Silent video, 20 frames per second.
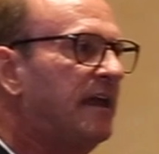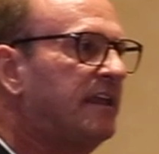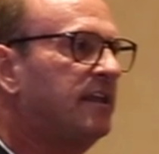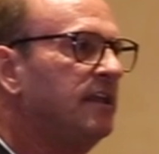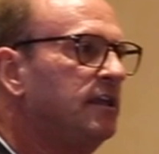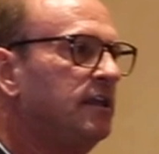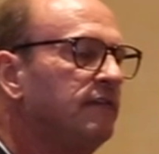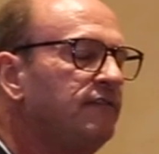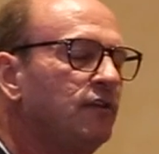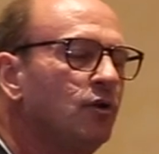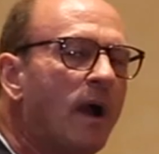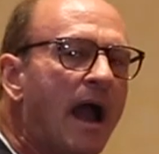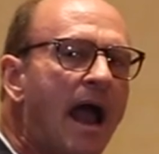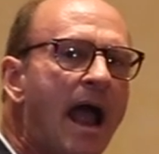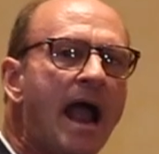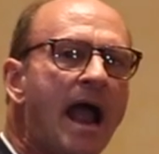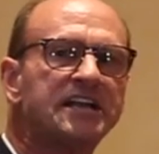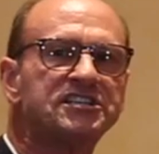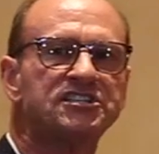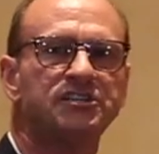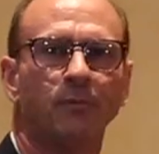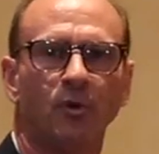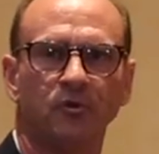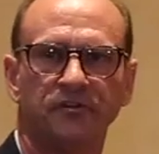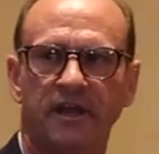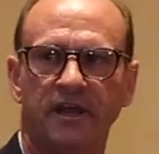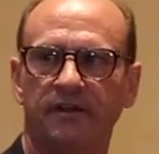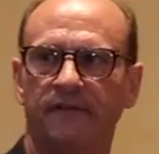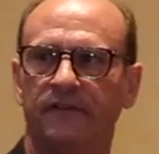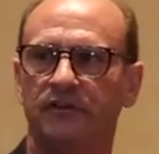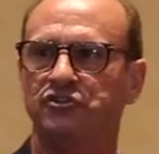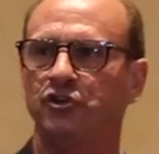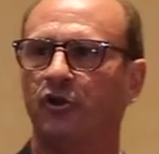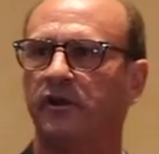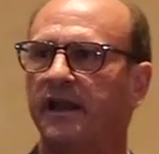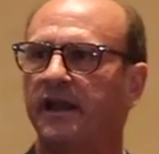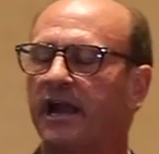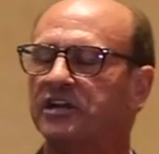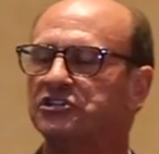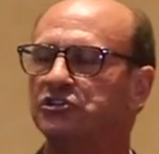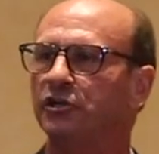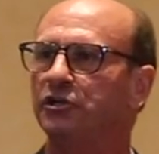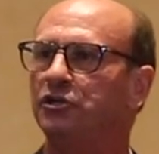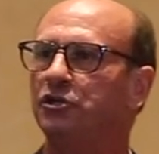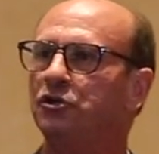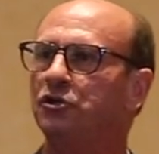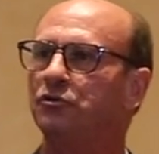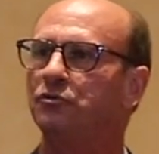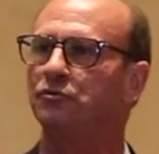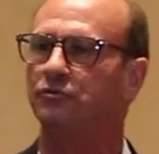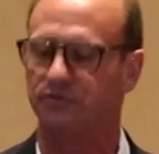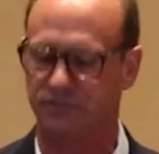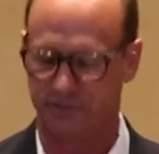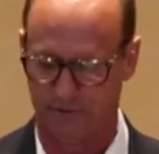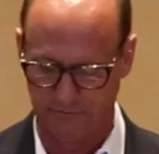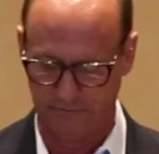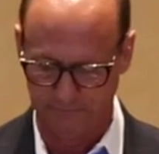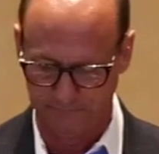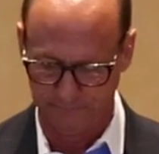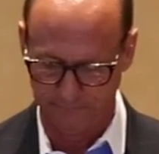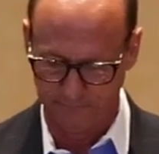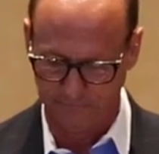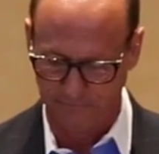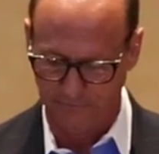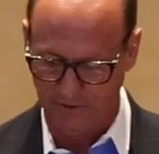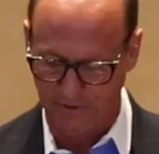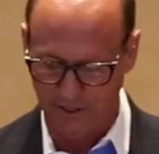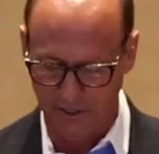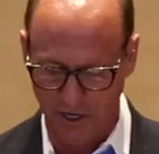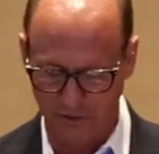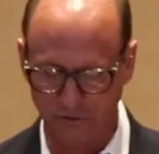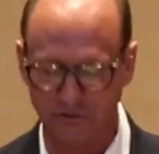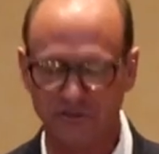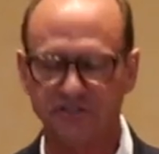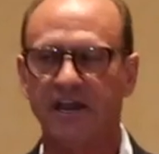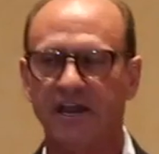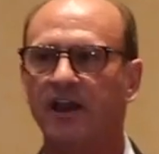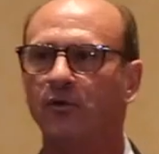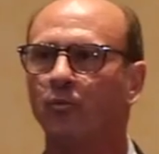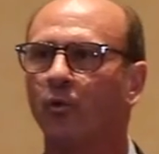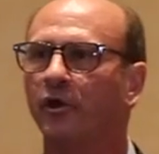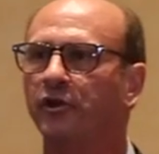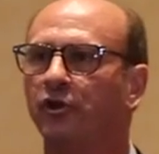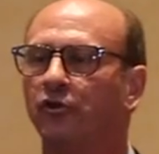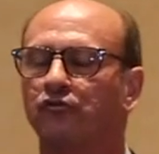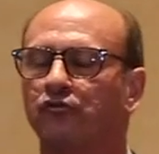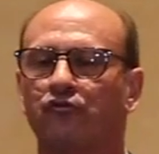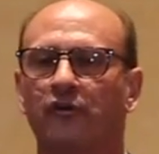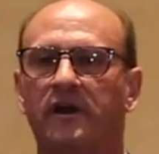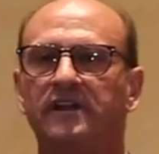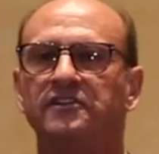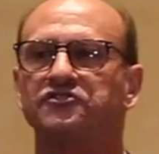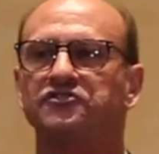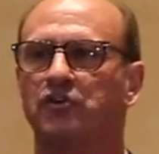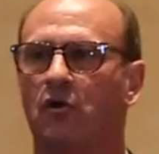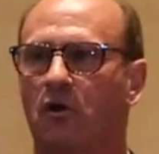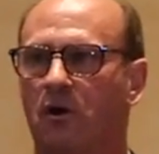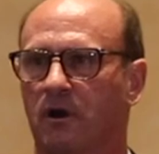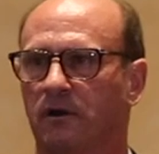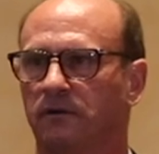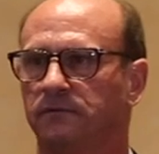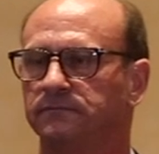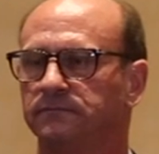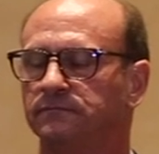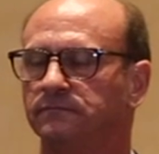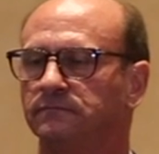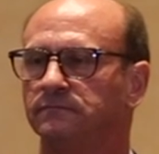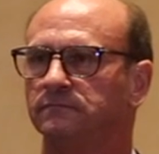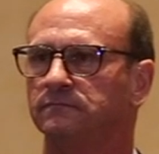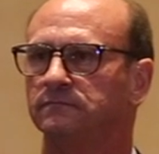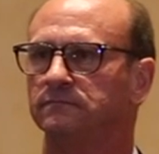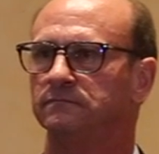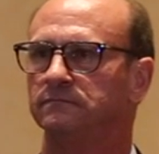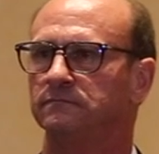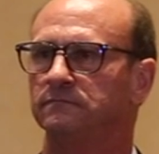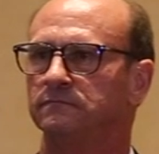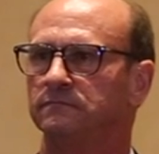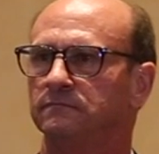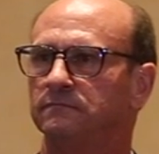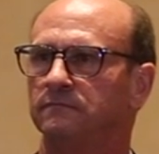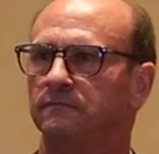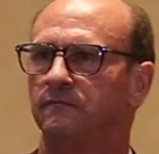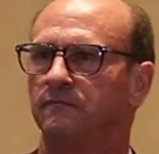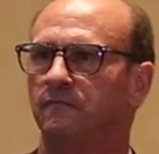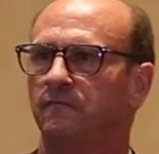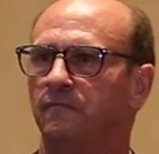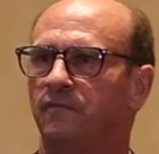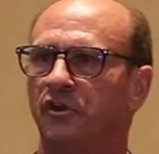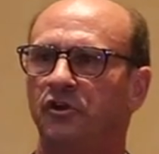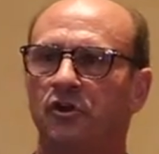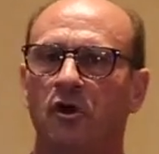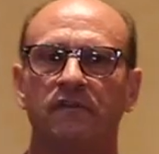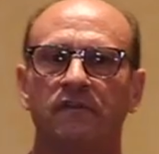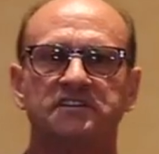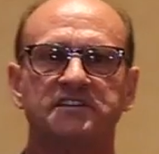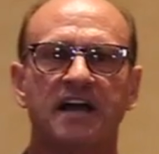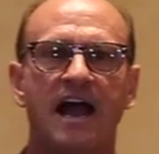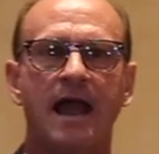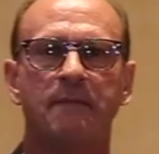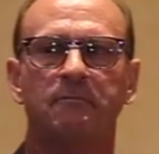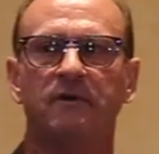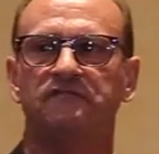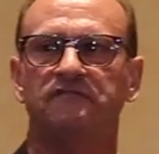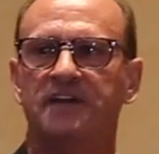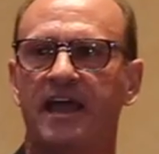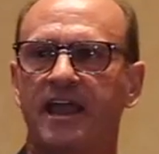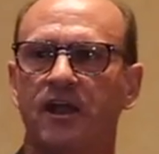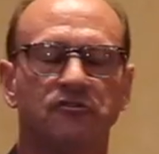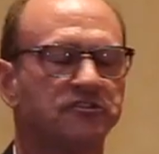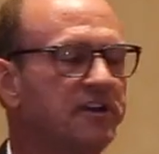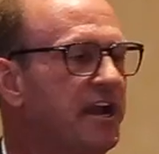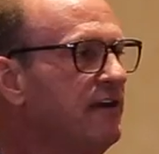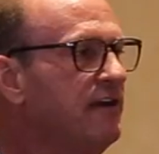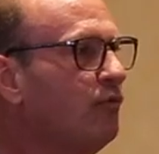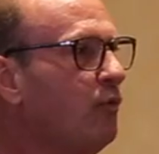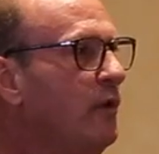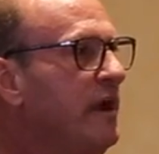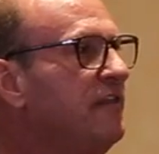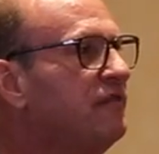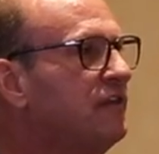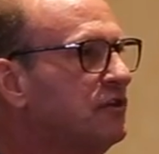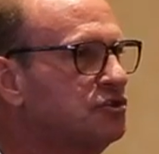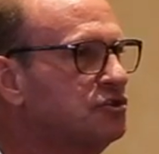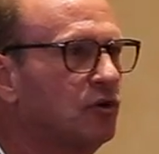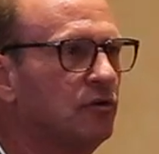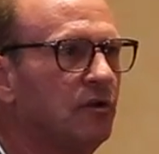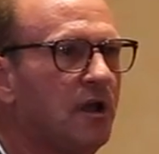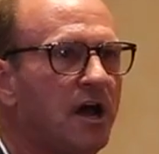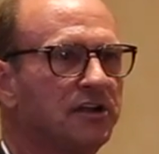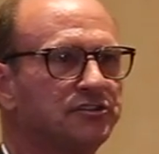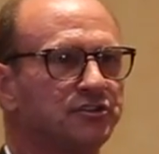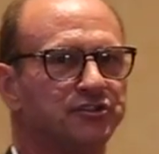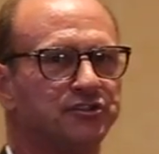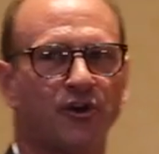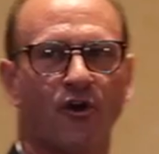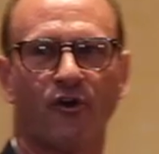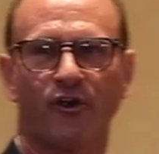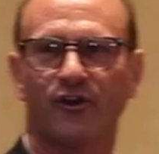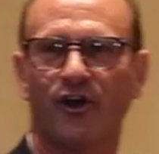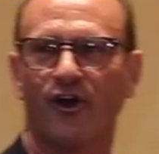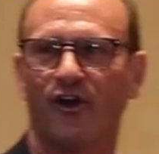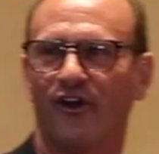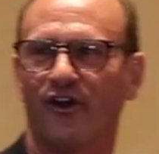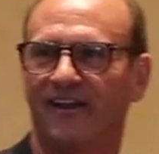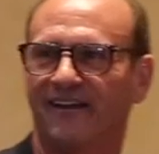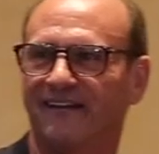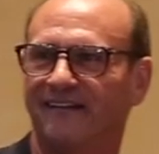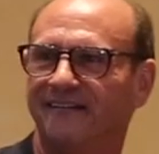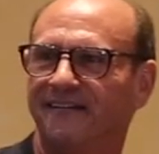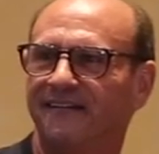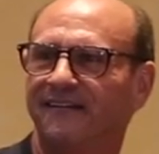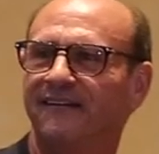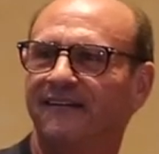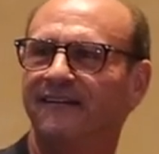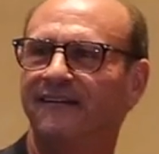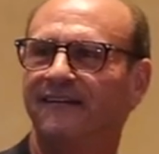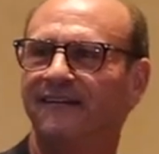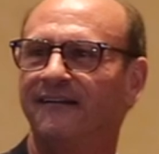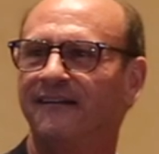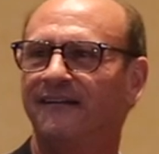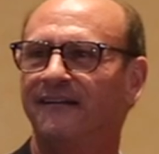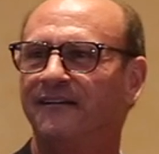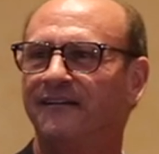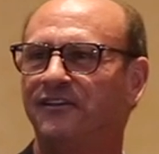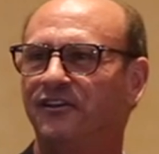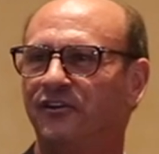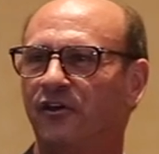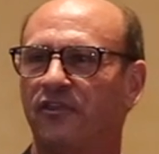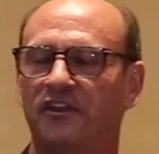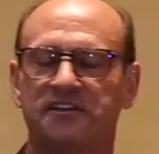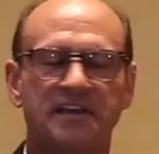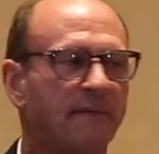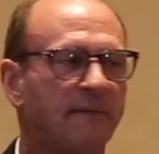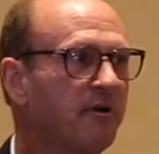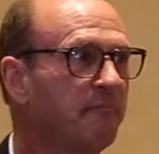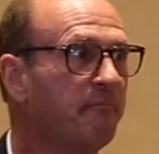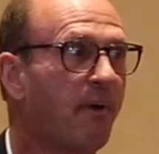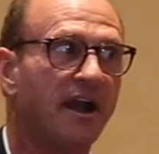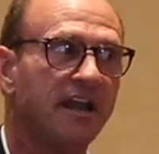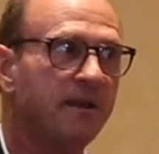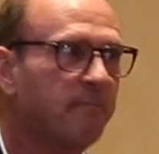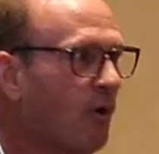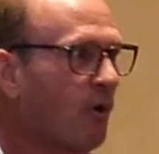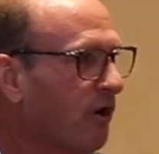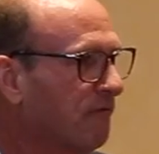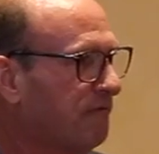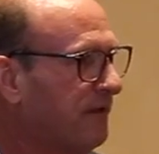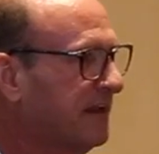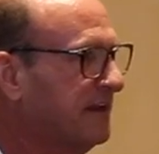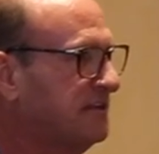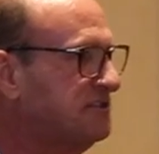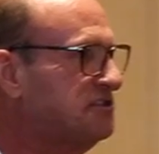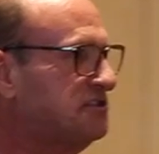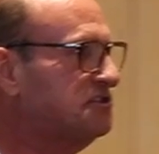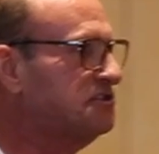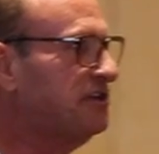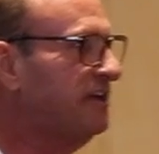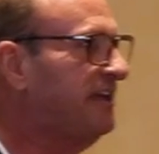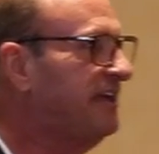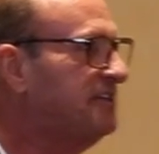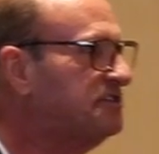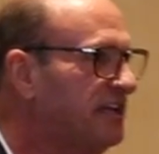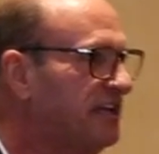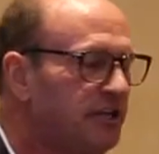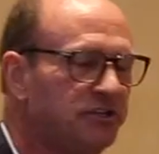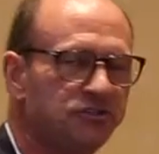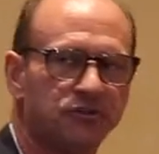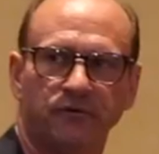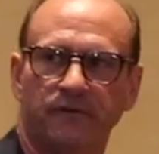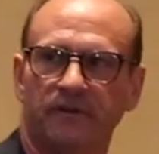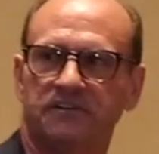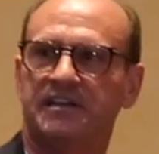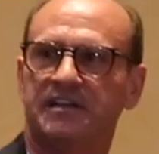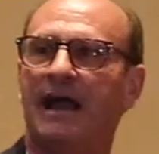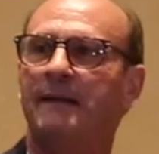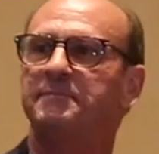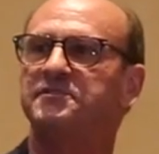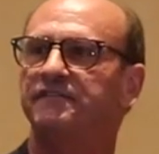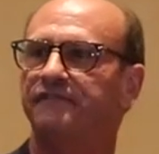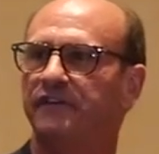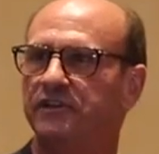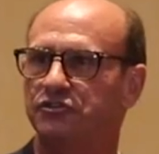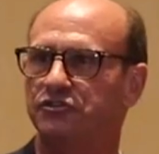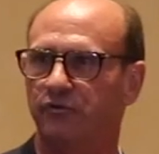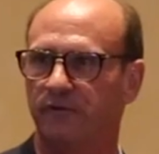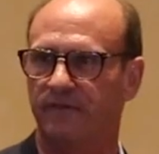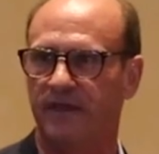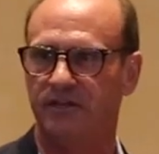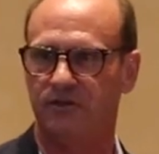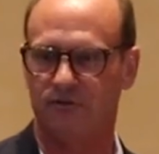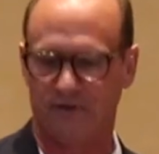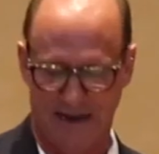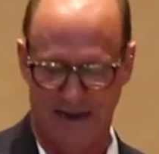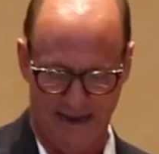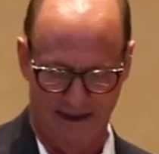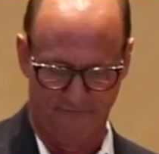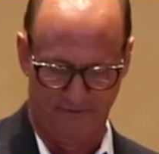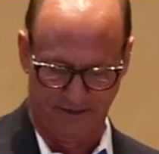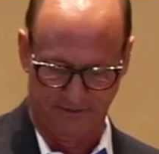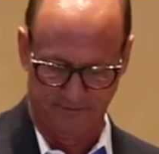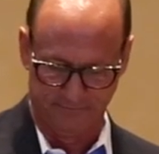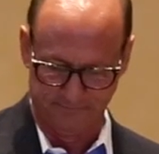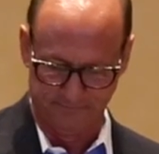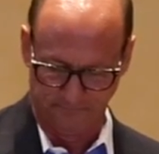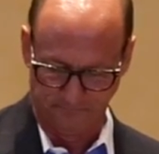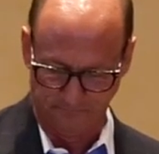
that can give you actionable data that you can actually use and understand where your trends are. Do you know the time of day or day of week that your losses are occurring? Do you know the type of body part that consistently gets injured, the types of injury that you're having?